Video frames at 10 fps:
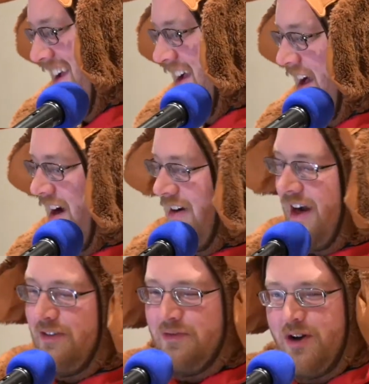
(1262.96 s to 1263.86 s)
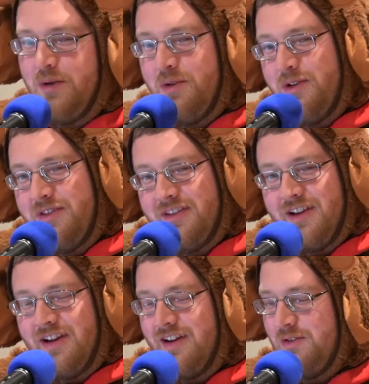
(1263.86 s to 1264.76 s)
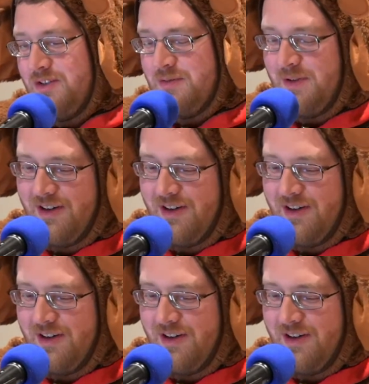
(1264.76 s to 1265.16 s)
All right, photo booth. We'll spare